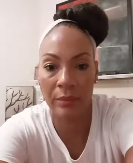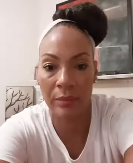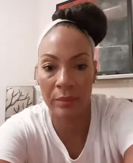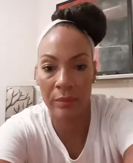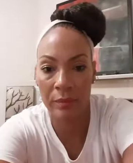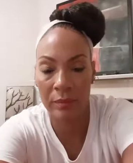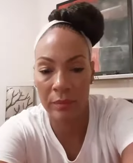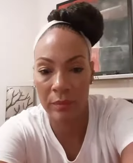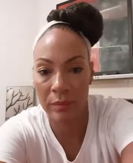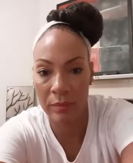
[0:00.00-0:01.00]

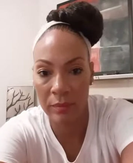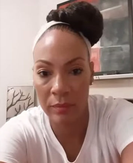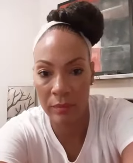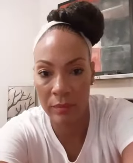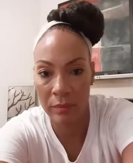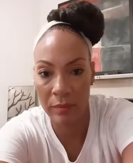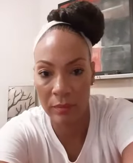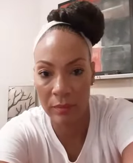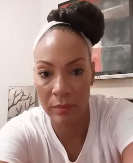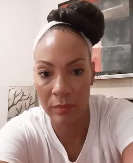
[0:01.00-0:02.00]

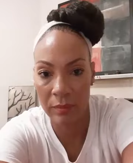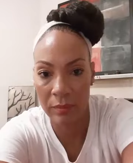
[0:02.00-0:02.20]
(silence)